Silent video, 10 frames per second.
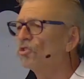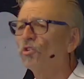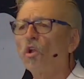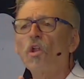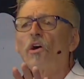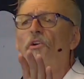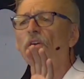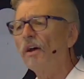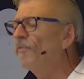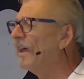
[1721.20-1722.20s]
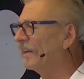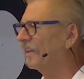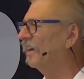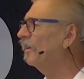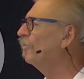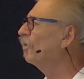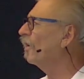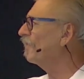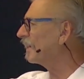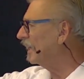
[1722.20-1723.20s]
you're no longer of that kingdom. You're
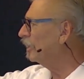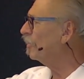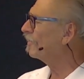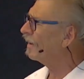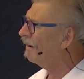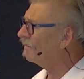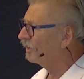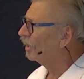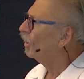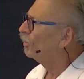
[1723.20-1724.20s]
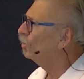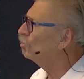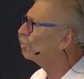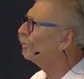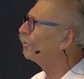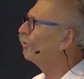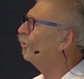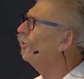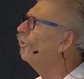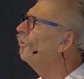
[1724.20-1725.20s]
of the kingdom of God. You should
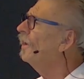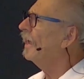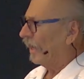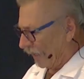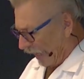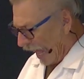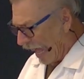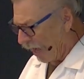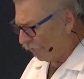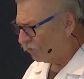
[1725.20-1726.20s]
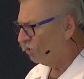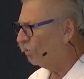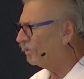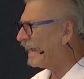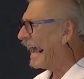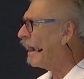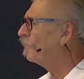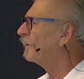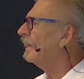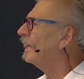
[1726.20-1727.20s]
learn how to
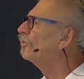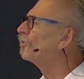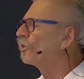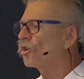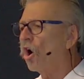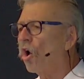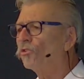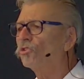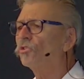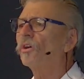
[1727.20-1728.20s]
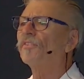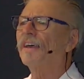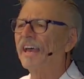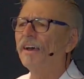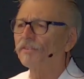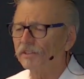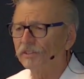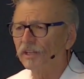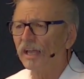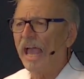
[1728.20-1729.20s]
adapt into the culture of
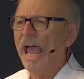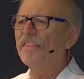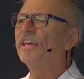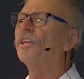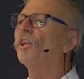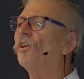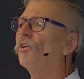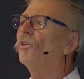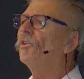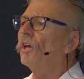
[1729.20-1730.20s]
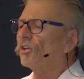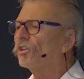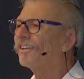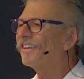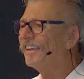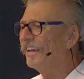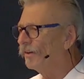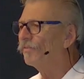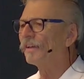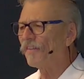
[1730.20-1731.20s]
heaven and then learn to
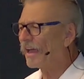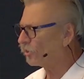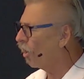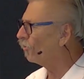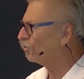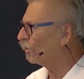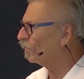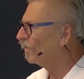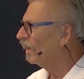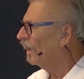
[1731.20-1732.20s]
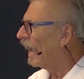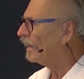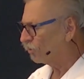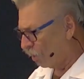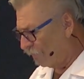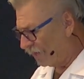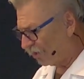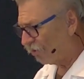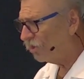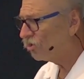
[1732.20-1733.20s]
live in that culture. And so many
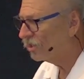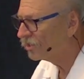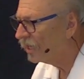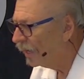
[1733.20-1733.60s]
Christians,